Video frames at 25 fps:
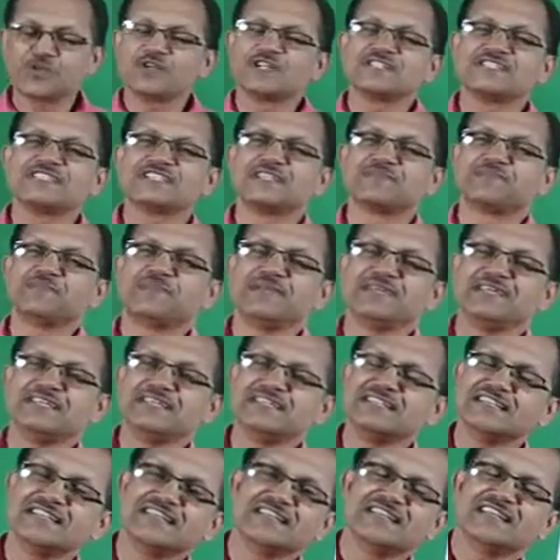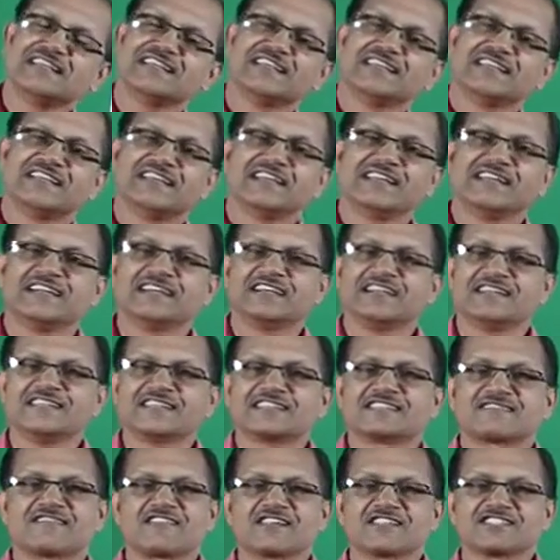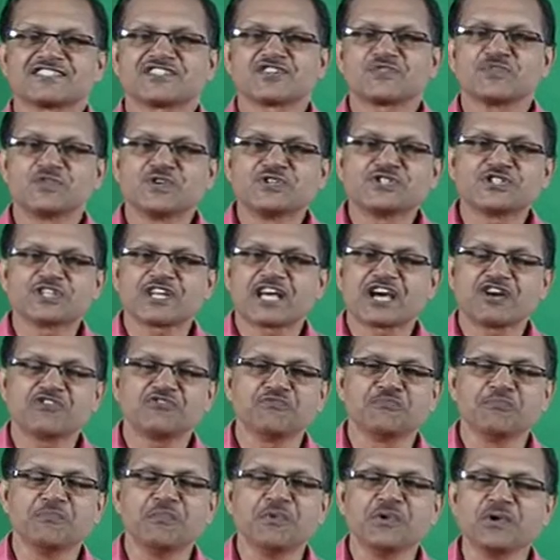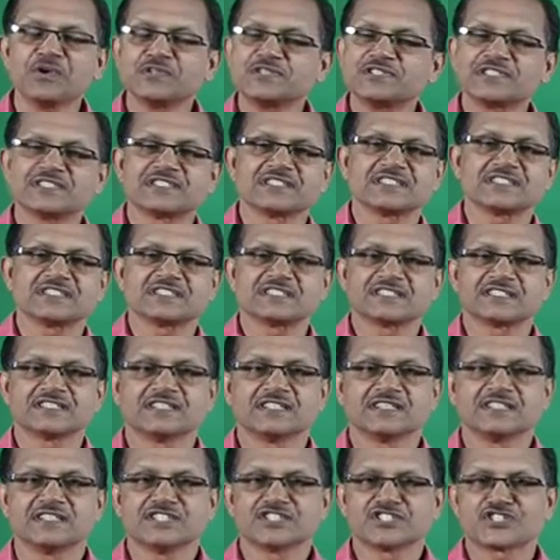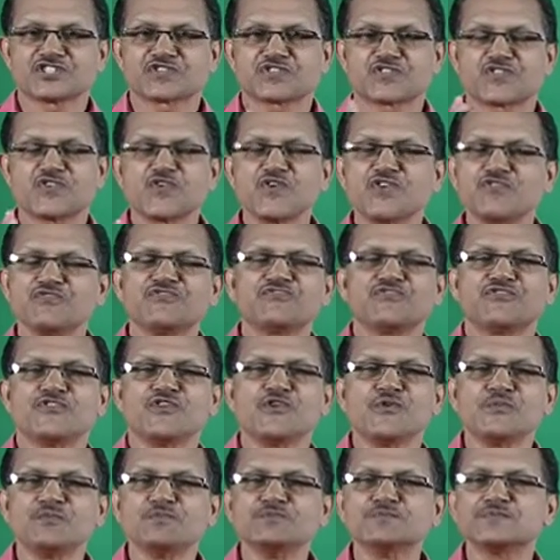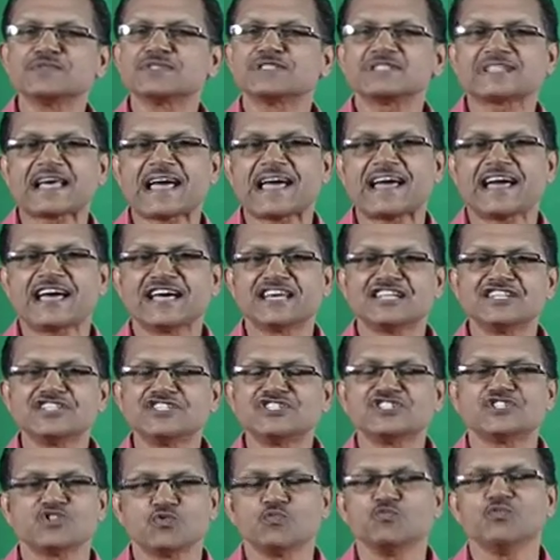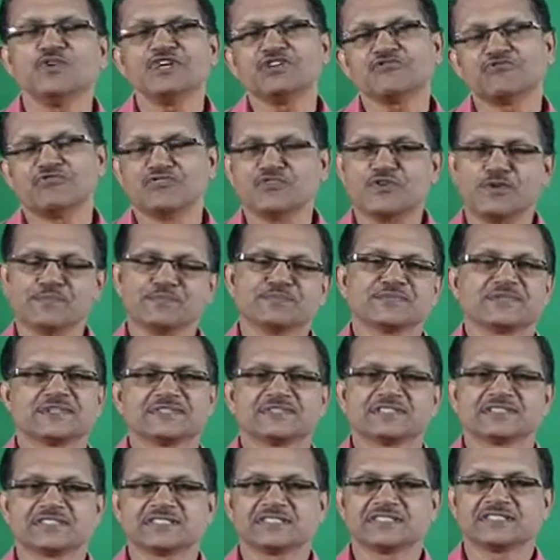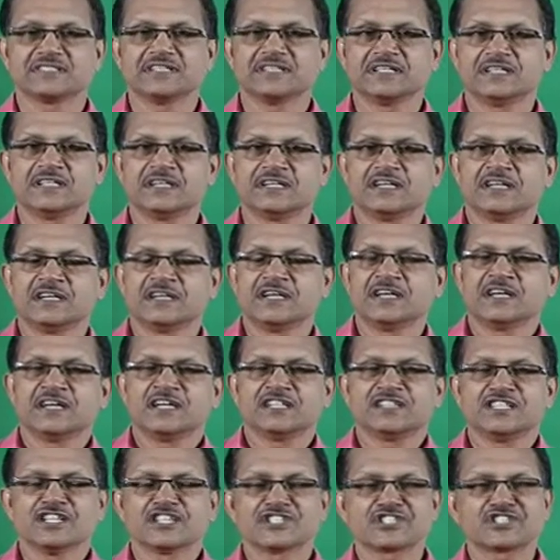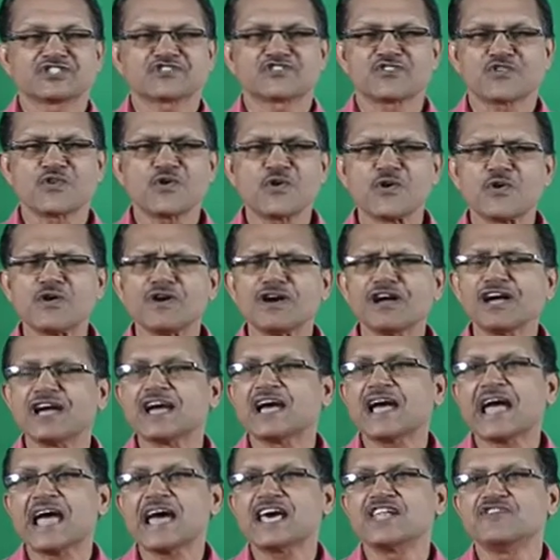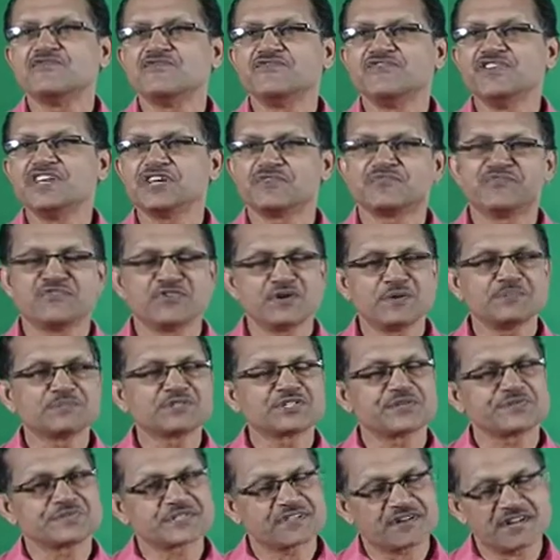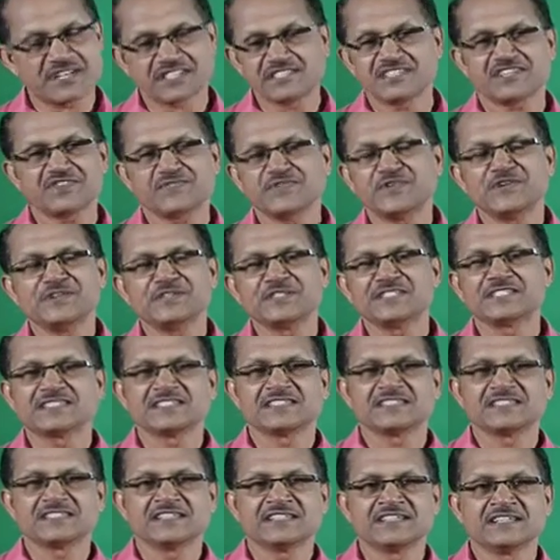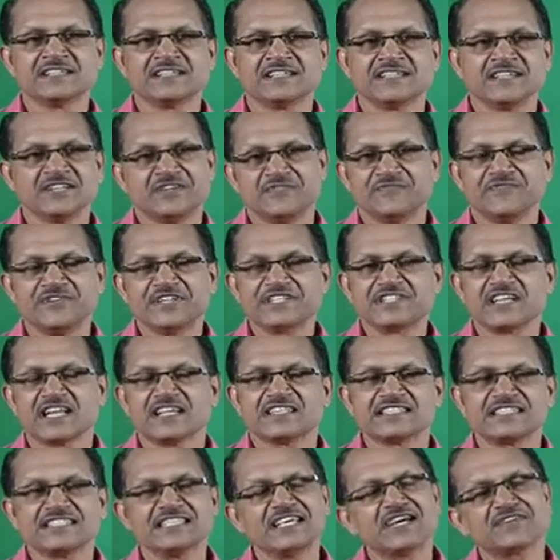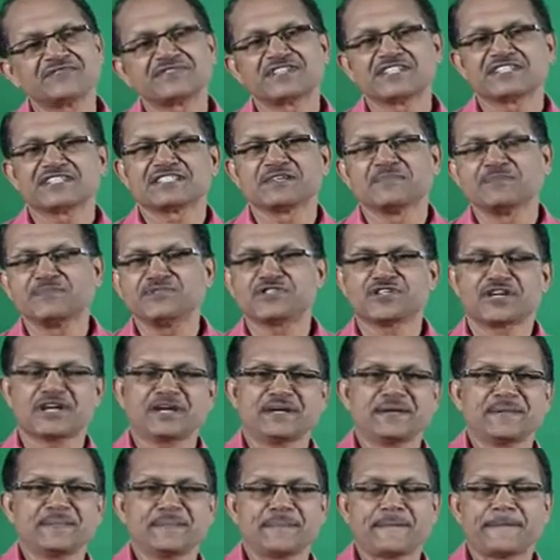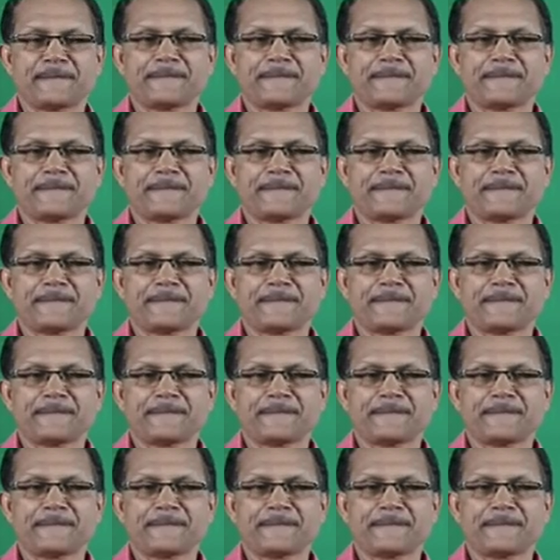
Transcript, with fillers: what does it mean structure words have both strong forms and weak forms. The strong and weak forms of structure words we shall see after some time.